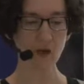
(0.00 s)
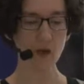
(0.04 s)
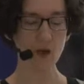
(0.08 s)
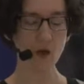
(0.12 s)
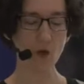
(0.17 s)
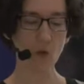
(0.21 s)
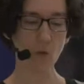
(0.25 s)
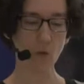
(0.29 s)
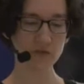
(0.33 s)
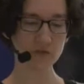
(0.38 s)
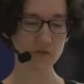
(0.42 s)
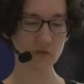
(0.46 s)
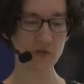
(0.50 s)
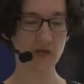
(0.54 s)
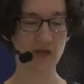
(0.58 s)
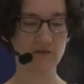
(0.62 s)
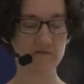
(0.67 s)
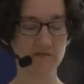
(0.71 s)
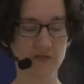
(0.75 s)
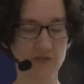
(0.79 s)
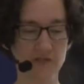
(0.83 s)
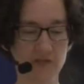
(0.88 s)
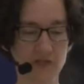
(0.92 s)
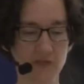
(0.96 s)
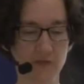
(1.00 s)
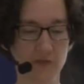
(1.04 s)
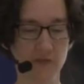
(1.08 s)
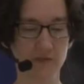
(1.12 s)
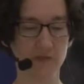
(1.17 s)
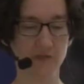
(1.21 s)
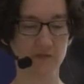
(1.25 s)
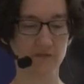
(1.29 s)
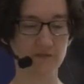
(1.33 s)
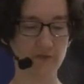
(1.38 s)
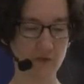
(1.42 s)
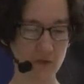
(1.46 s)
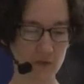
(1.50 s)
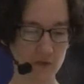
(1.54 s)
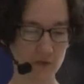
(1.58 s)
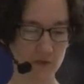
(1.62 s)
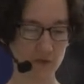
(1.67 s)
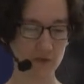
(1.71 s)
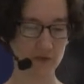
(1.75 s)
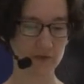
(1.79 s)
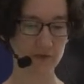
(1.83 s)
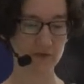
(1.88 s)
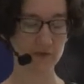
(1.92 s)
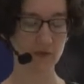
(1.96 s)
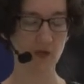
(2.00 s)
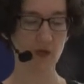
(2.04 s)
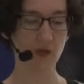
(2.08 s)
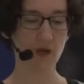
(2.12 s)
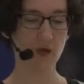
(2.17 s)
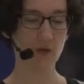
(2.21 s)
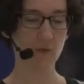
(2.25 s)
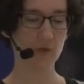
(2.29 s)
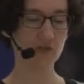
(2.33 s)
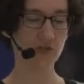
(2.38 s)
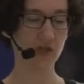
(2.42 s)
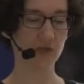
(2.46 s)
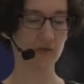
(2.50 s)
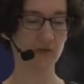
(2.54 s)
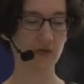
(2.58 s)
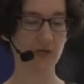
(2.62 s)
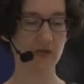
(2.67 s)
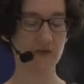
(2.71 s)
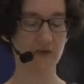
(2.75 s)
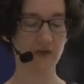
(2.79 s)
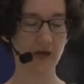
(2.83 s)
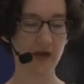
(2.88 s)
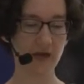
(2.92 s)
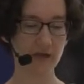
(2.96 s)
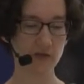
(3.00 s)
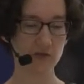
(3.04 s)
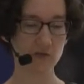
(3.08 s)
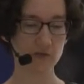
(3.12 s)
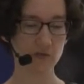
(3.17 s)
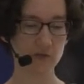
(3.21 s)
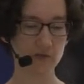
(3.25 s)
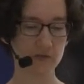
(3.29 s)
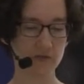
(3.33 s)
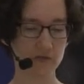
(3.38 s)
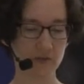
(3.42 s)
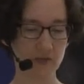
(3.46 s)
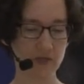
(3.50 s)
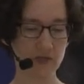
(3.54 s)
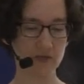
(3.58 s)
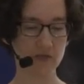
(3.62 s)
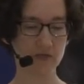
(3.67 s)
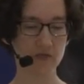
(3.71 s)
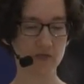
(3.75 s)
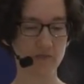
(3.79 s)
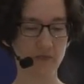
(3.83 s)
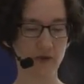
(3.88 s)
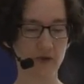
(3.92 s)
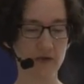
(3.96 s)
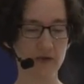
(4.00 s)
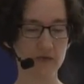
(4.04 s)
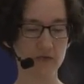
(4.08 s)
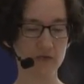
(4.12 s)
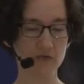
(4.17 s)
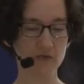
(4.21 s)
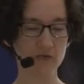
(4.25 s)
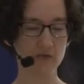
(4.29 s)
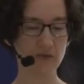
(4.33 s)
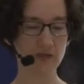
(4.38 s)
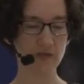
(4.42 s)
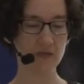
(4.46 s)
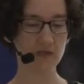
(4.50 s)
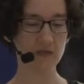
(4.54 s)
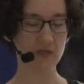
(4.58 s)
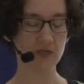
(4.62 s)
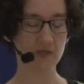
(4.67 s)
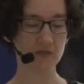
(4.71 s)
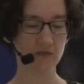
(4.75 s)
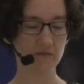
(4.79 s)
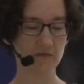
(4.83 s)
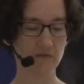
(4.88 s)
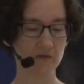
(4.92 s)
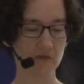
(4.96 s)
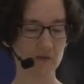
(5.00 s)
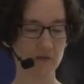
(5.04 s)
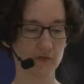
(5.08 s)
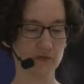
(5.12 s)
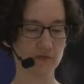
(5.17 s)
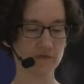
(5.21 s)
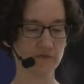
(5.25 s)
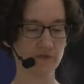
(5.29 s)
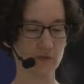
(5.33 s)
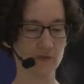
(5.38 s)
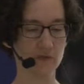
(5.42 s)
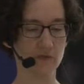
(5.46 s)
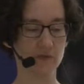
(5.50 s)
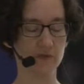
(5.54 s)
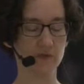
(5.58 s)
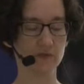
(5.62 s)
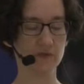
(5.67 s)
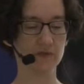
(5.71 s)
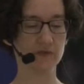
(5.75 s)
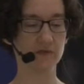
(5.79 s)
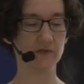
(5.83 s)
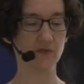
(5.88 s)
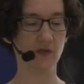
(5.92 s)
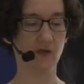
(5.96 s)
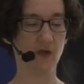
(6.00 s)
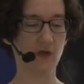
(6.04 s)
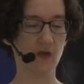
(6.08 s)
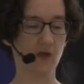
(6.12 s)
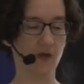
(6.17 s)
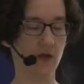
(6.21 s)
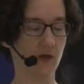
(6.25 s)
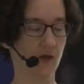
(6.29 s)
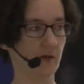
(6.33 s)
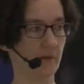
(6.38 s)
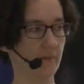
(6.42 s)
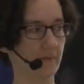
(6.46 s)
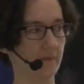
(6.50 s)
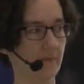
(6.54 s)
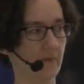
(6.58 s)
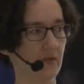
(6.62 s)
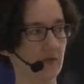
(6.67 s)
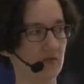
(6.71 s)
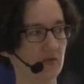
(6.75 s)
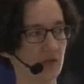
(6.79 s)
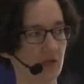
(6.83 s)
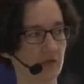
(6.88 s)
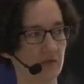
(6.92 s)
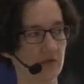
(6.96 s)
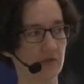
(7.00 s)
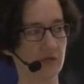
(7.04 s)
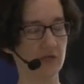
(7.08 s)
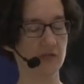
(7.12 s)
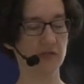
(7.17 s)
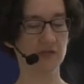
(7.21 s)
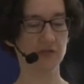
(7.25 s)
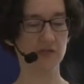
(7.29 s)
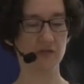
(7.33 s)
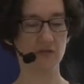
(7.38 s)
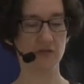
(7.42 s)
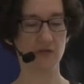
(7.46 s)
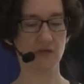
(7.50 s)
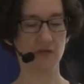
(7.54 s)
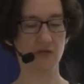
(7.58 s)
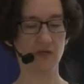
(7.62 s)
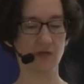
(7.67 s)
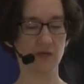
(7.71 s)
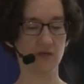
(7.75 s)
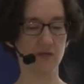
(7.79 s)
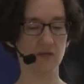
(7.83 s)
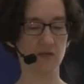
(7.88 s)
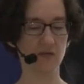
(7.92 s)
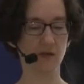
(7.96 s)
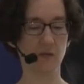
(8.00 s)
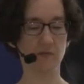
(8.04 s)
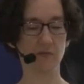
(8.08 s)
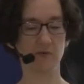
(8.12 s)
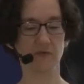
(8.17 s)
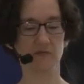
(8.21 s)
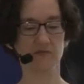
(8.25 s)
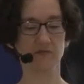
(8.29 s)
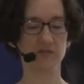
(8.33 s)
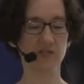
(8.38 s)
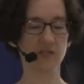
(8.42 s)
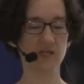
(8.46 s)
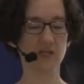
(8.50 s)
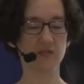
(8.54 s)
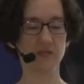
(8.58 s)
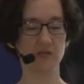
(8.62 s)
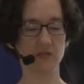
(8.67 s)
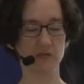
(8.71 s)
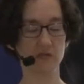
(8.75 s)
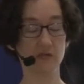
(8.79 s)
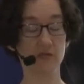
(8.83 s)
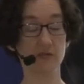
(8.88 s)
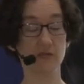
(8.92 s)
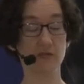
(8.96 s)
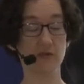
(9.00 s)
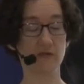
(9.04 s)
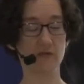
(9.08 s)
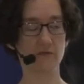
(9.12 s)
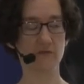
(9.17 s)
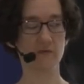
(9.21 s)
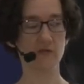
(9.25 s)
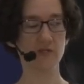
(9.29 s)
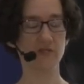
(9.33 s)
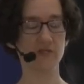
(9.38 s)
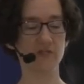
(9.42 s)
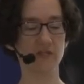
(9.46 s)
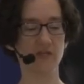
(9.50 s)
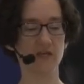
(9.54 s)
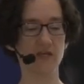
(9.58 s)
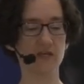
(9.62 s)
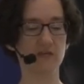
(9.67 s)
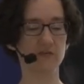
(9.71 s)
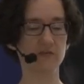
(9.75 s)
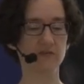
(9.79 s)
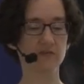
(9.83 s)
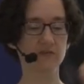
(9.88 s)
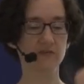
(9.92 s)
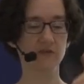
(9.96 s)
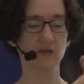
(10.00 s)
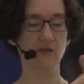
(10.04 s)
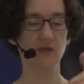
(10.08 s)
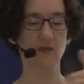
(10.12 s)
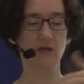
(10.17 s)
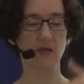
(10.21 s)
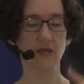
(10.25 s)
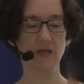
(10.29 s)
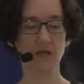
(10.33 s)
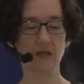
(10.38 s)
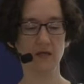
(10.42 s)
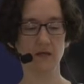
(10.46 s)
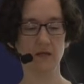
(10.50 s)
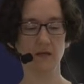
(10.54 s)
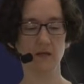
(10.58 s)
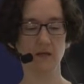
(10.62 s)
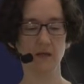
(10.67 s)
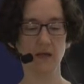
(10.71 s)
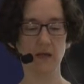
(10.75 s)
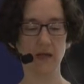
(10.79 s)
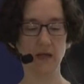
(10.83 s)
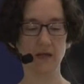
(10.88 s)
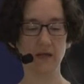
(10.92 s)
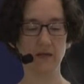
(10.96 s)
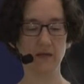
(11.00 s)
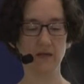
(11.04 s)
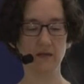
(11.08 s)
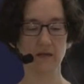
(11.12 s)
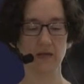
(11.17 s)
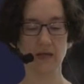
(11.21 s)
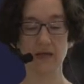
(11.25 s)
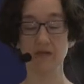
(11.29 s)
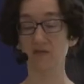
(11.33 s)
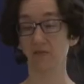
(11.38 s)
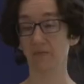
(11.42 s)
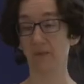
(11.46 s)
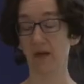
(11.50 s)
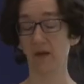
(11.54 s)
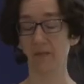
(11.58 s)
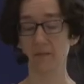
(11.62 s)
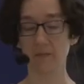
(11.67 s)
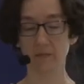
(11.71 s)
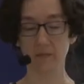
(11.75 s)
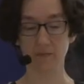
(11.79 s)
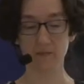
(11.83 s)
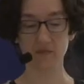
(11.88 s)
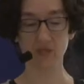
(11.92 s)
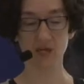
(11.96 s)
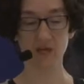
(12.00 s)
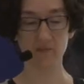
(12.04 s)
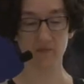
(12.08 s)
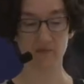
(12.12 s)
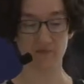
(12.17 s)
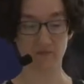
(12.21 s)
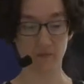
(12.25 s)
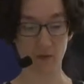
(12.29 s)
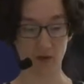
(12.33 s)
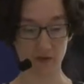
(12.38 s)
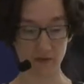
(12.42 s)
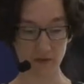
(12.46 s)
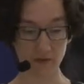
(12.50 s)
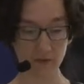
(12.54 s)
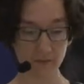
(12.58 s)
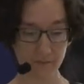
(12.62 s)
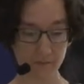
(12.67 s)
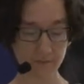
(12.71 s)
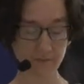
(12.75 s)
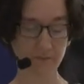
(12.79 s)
Once we have this sequence of phones, we generate the actual speech by assuming that each of those phones generates a number of states, usually 3 states, in an HMM type of model.